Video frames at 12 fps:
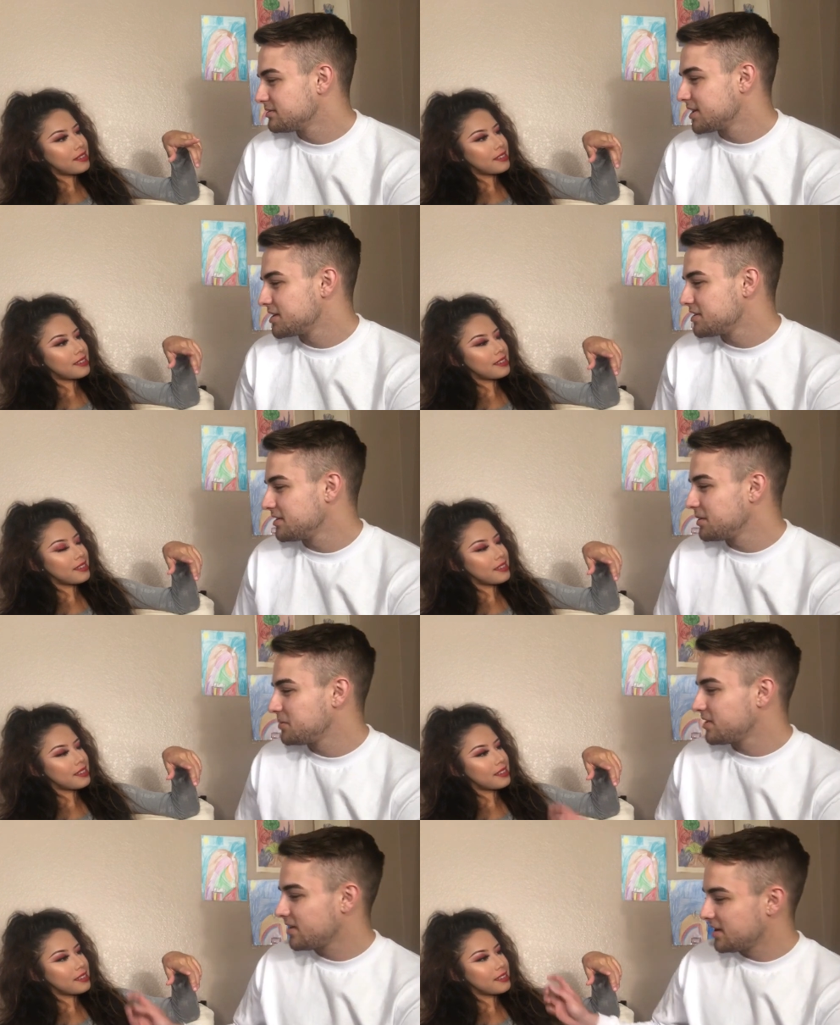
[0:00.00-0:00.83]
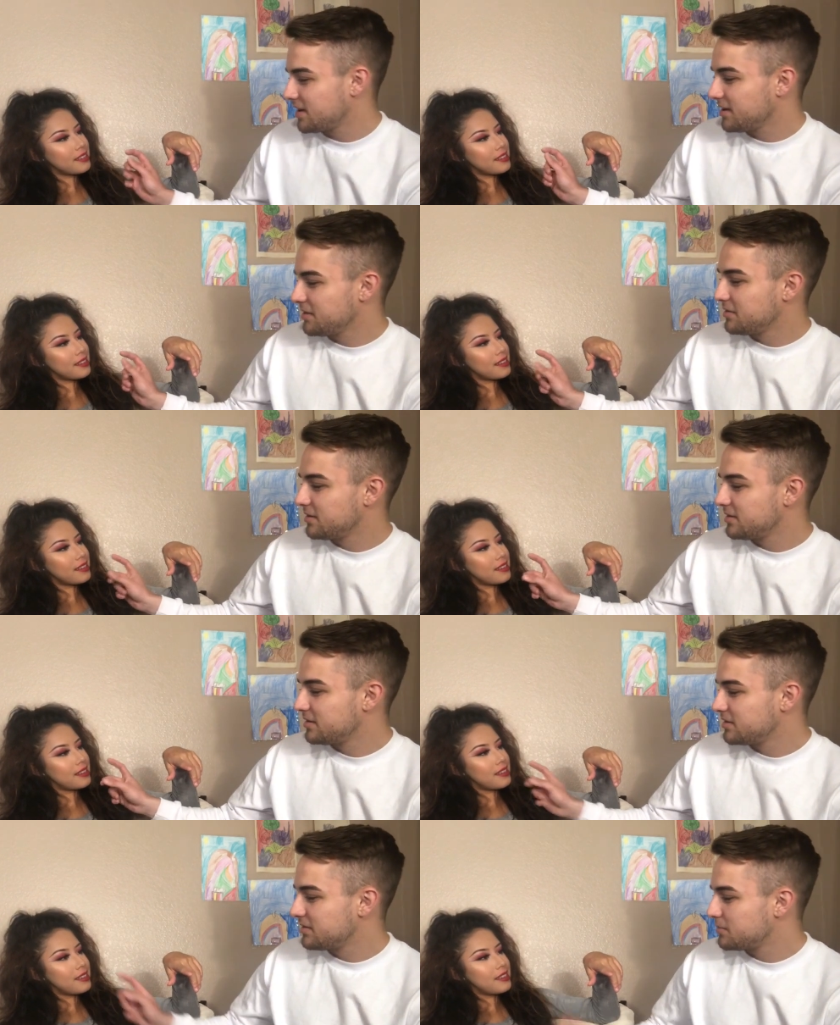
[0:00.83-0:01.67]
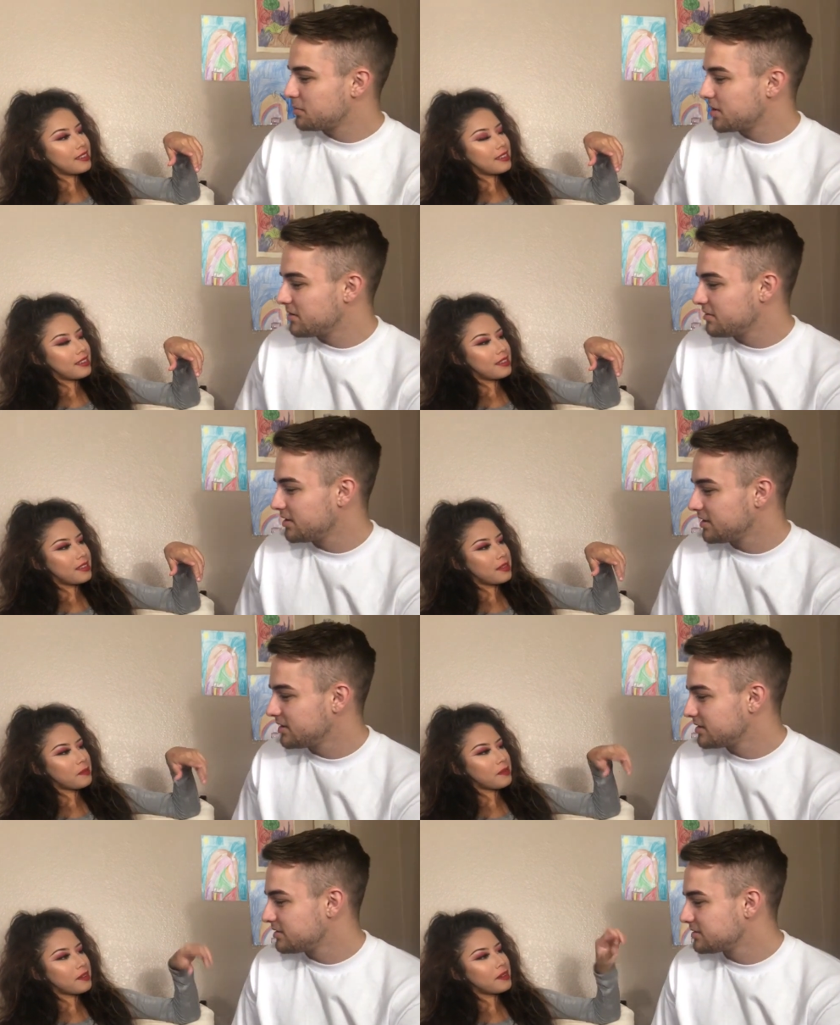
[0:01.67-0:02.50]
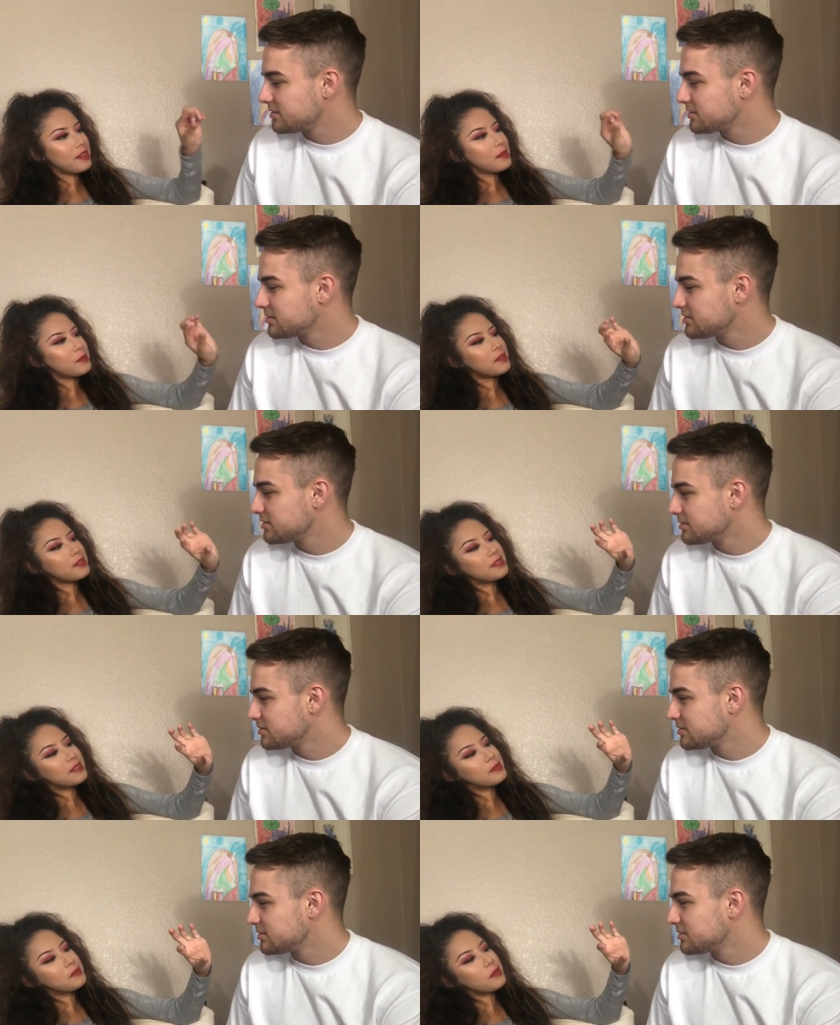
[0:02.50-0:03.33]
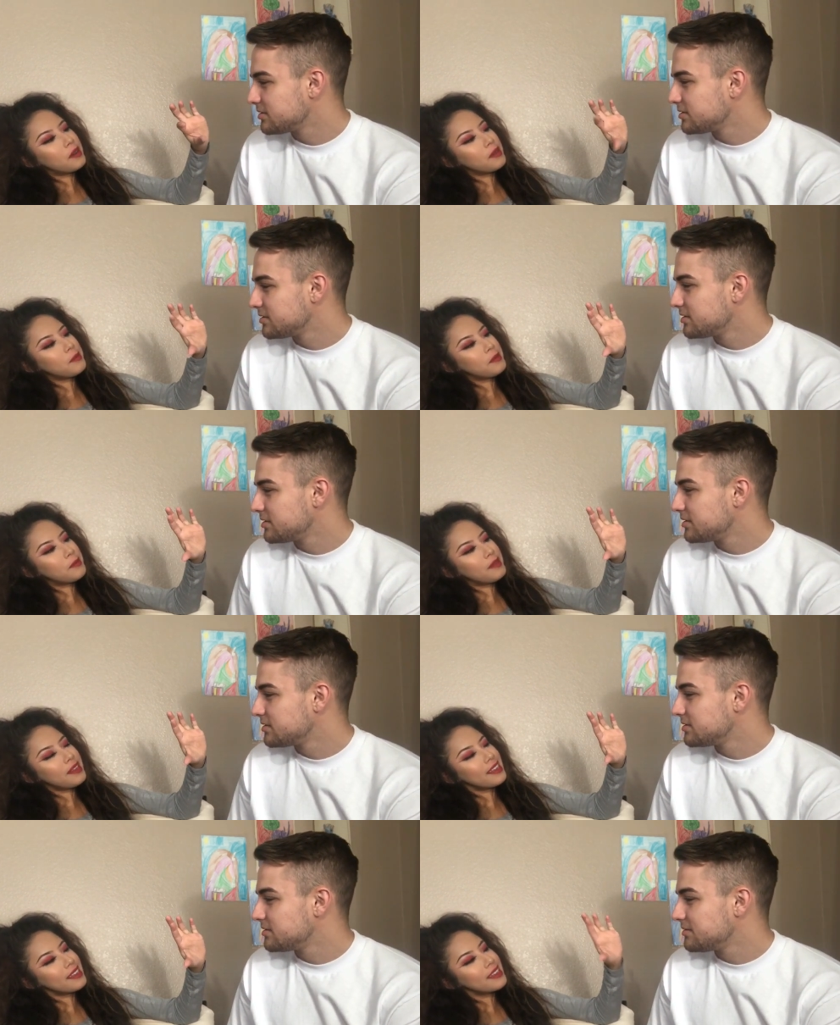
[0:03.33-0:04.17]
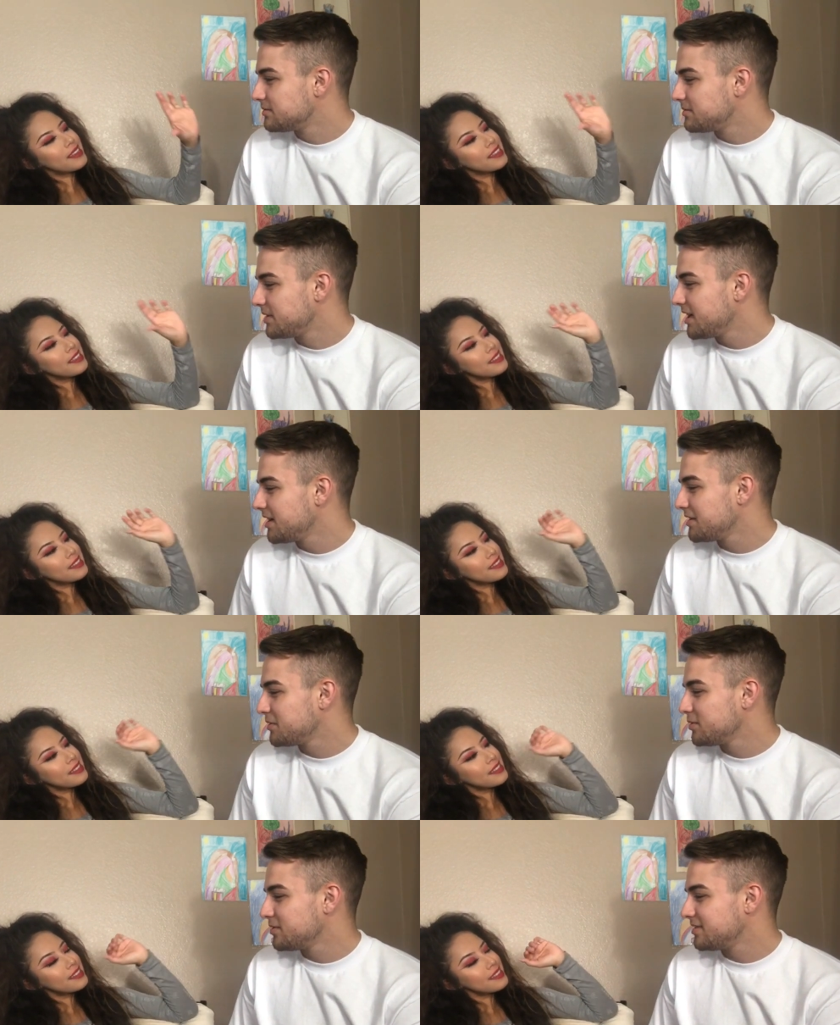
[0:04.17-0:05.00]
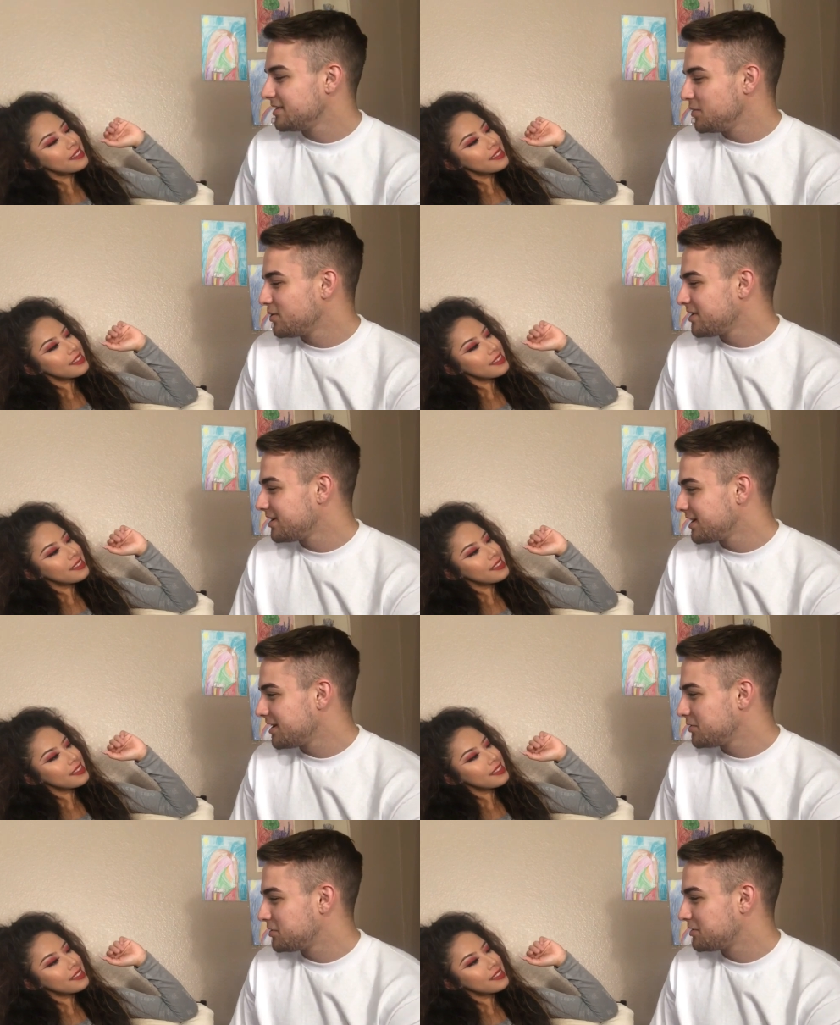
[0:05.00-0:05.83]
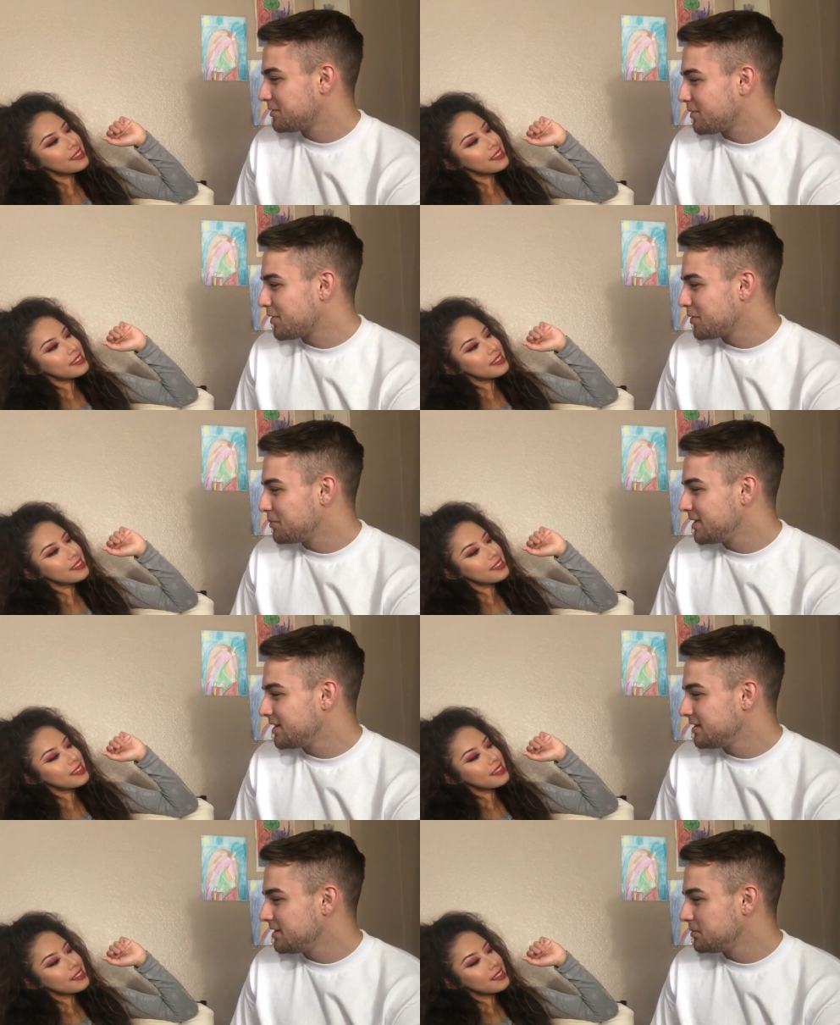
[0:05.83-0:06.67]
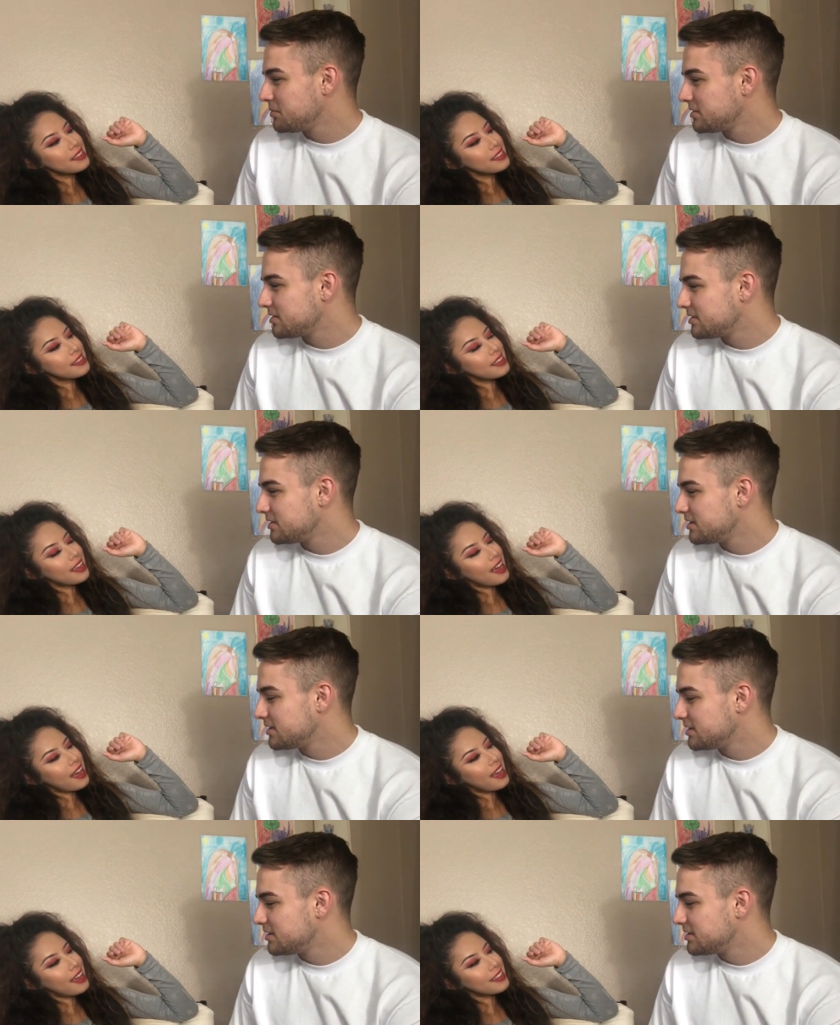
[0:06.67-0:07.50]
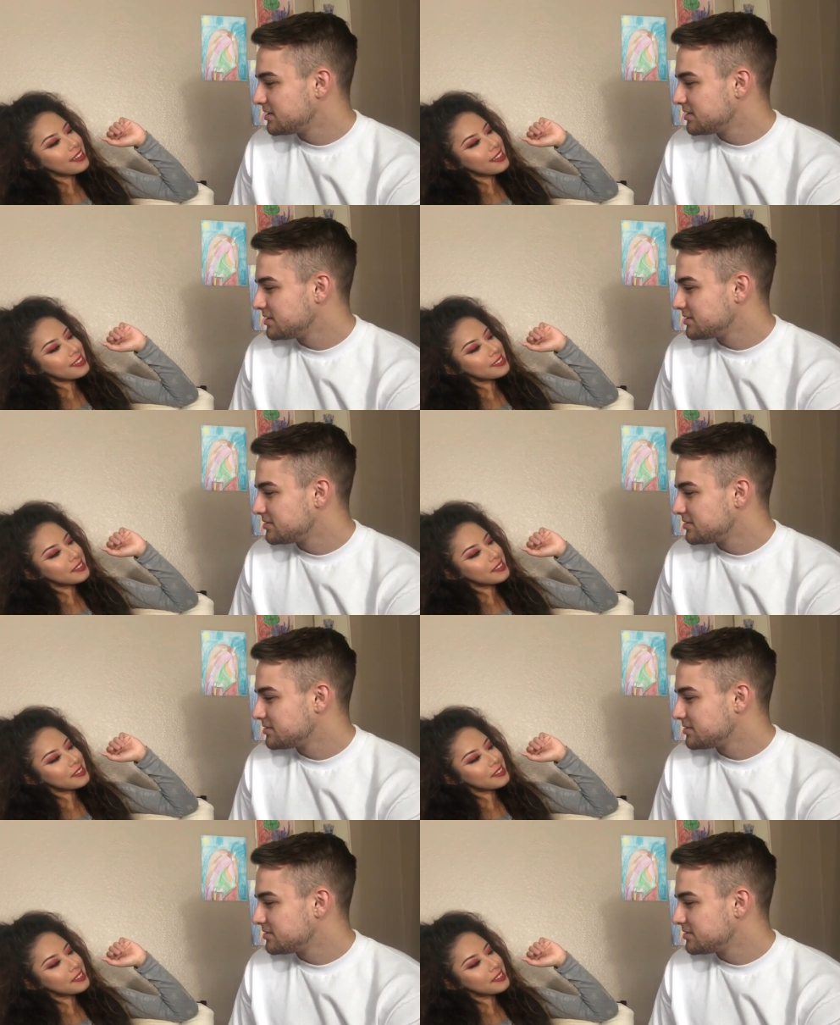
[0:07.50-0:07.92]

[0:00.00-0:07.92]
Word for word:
Speaker 1: because your lips are like perfect.
Speaker 2: But your lips are small but big.
Speaker 1: Yeah, well, you want her to have small, big lips?
Speaker 2: Yeah, I think